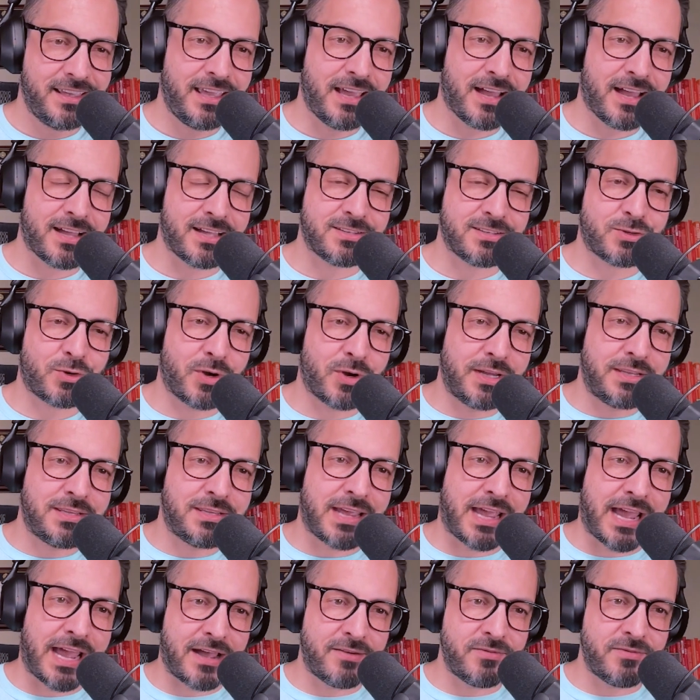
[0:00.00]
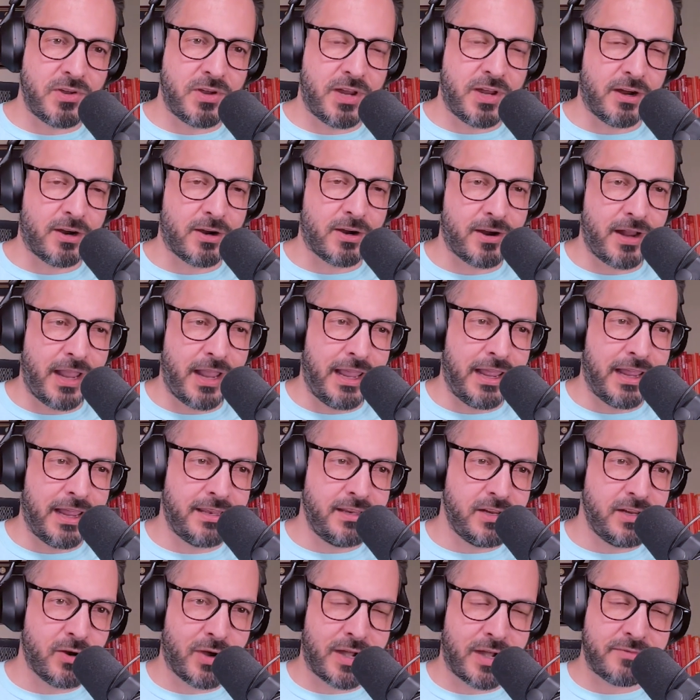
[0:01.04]
Yeah, it's great to have you here.
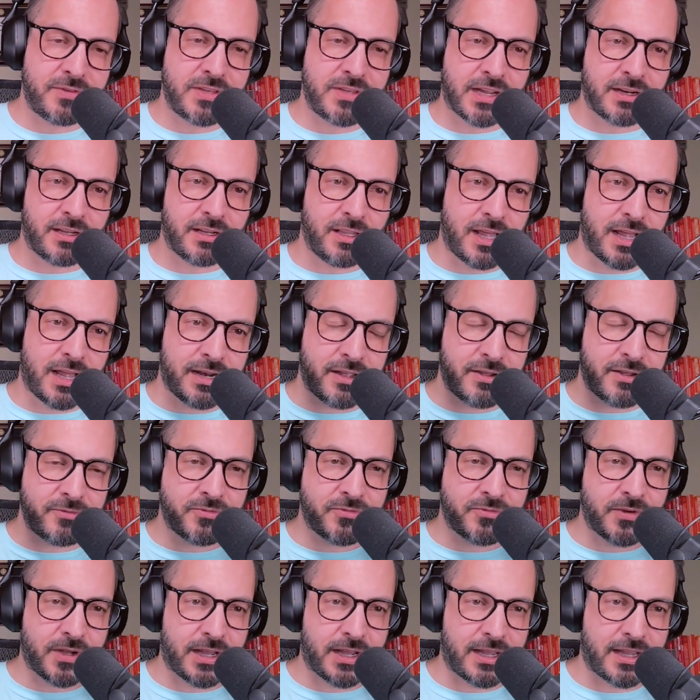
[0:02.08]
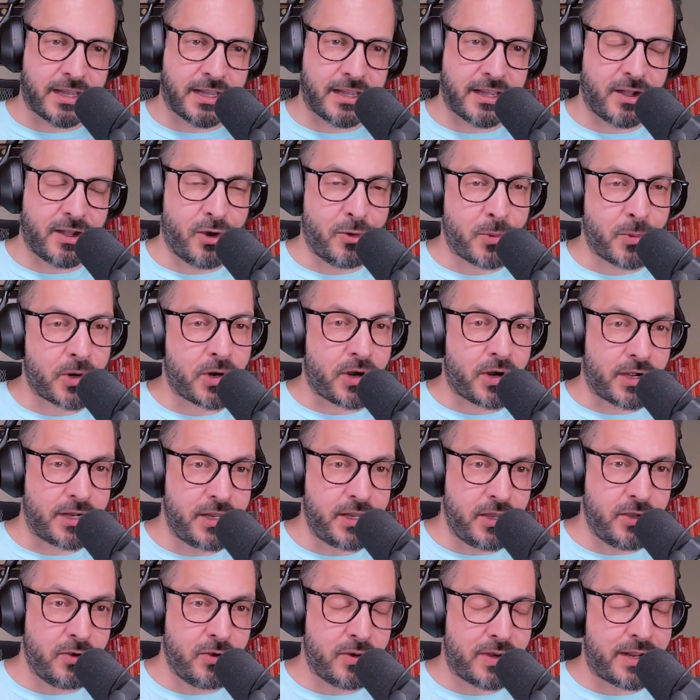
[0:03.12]
And, you know, I've done a lot of homework
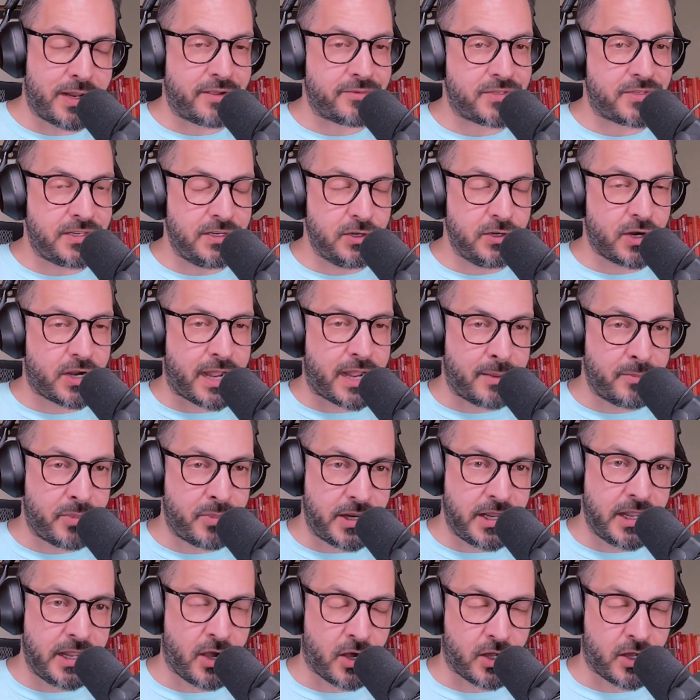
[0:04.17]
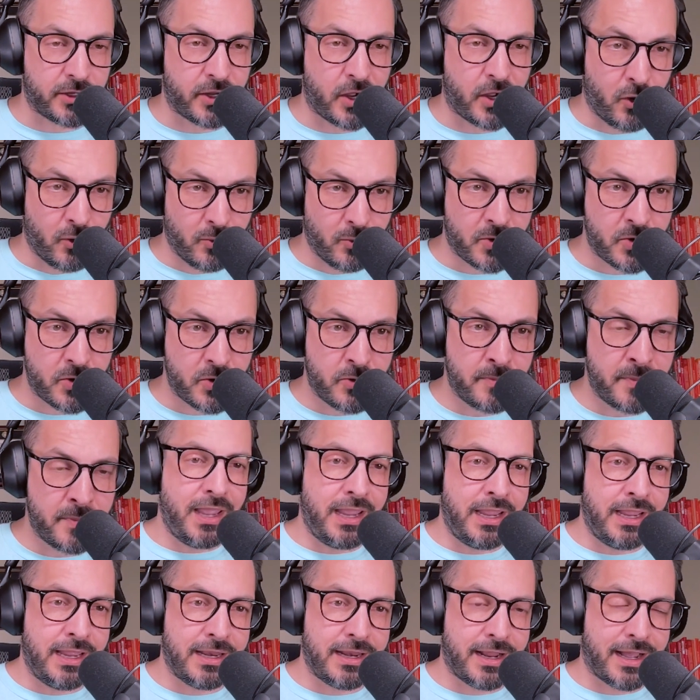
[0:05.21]
on you and I've seen your company called HomeRoom
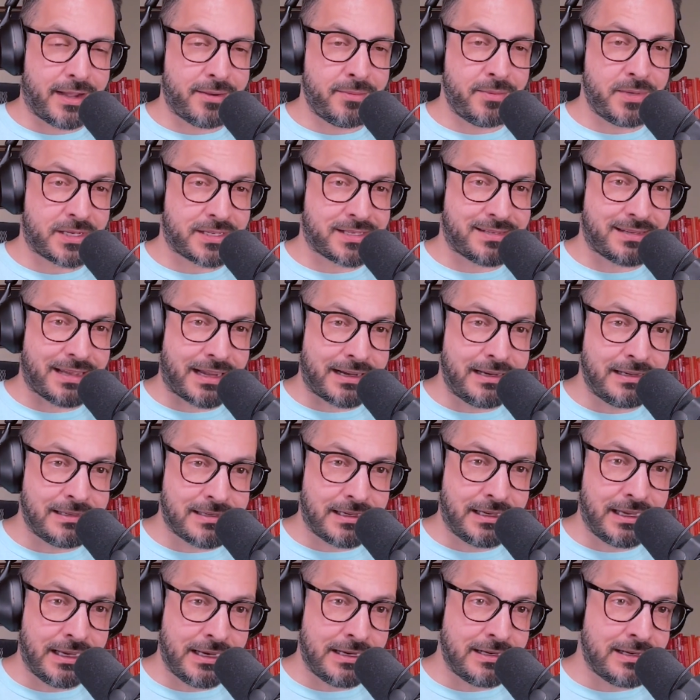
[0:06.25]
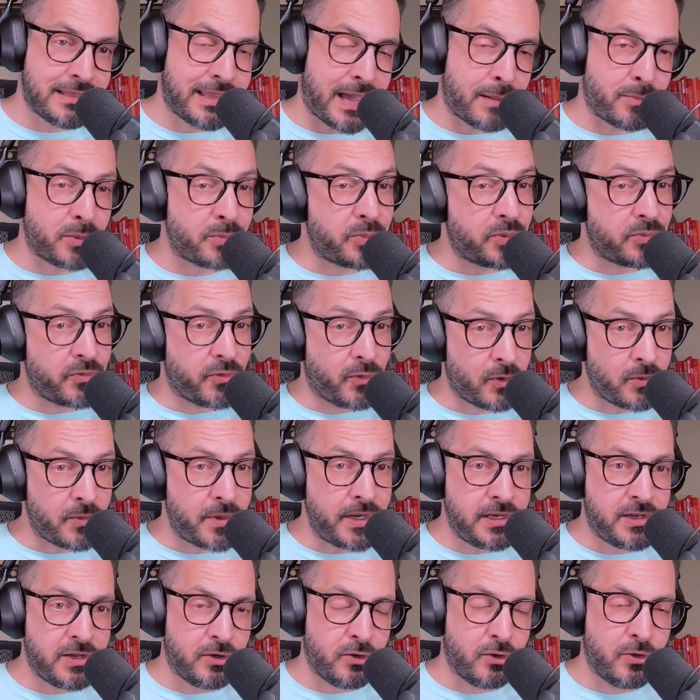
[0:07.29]
and I'm excited to get into that. But before
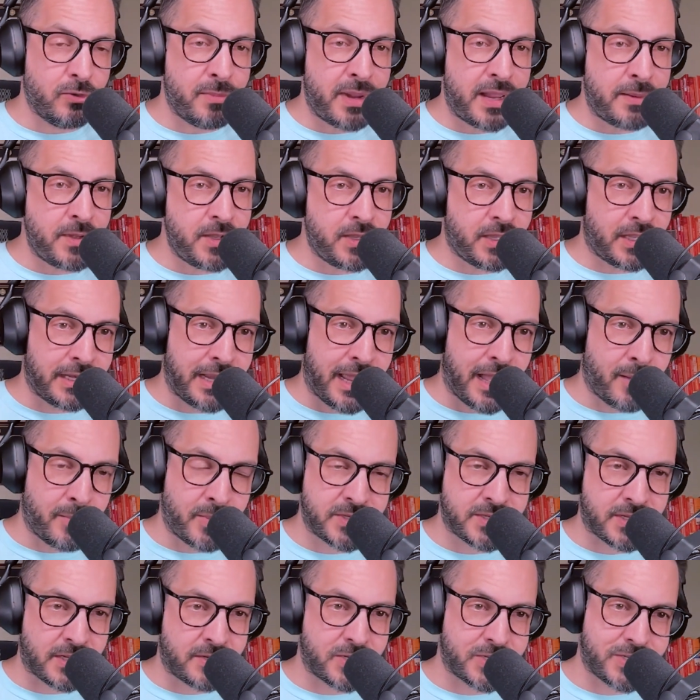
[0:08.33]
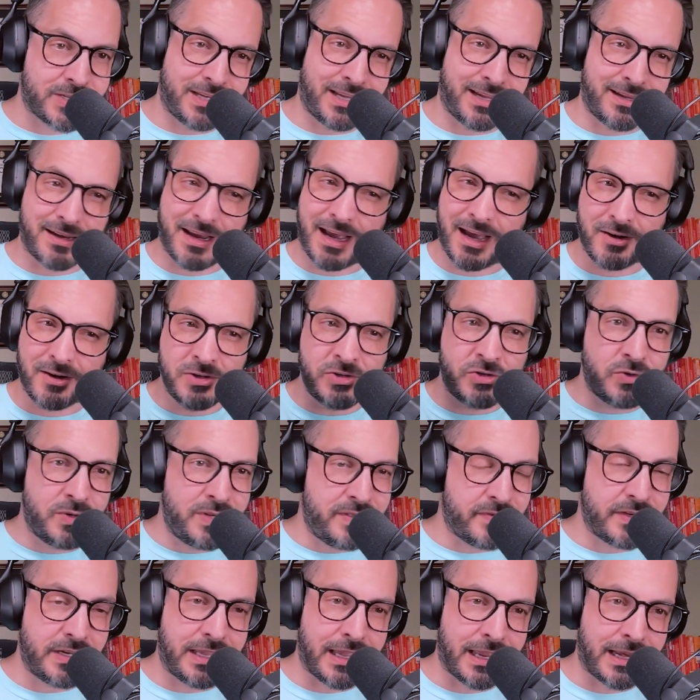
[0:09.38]
we do, maybe you can help us understand, how did you
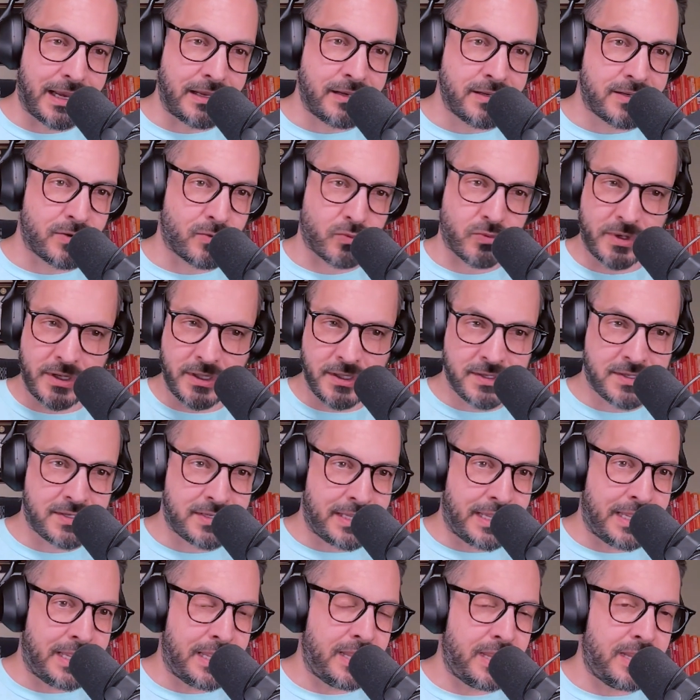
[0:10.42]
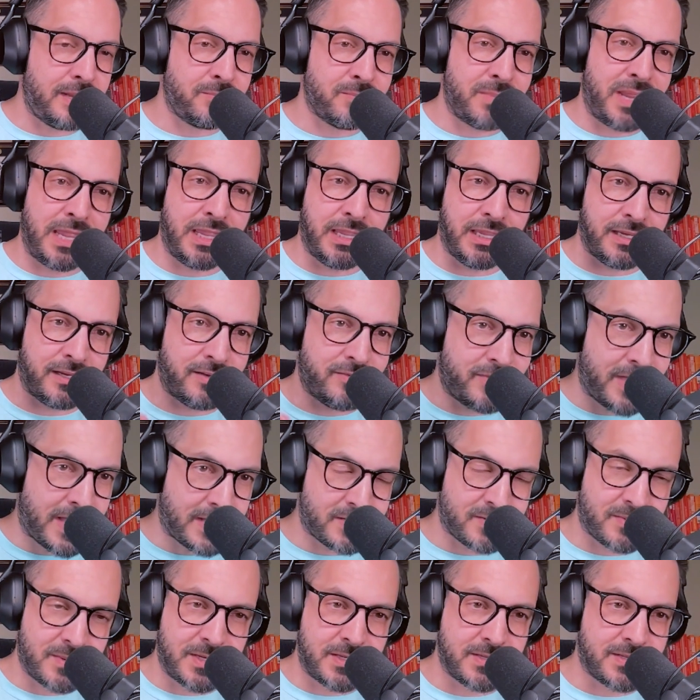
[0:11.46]
even get into real estate, making
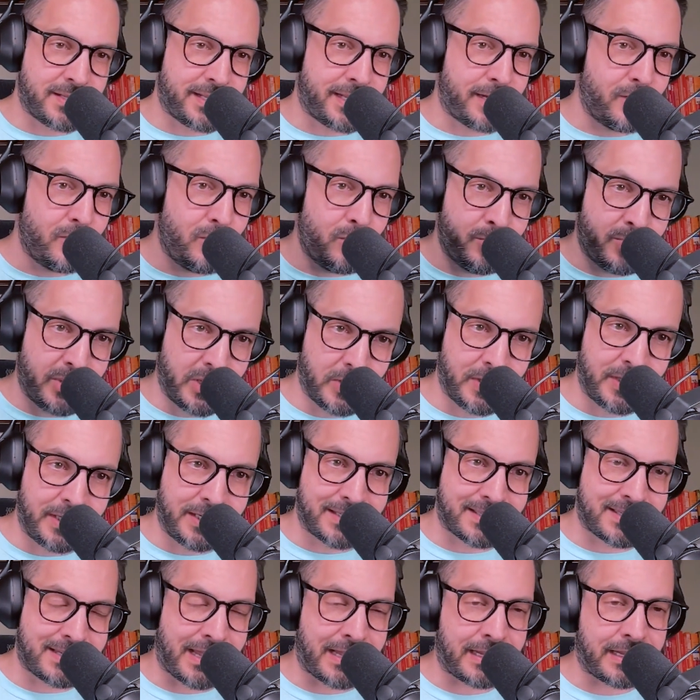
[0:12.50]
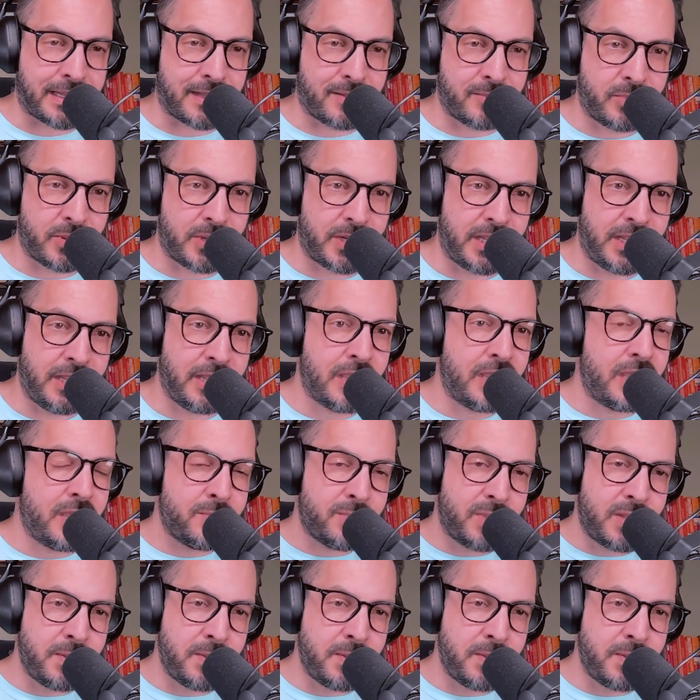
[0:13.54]
investments, let alone building a tech company?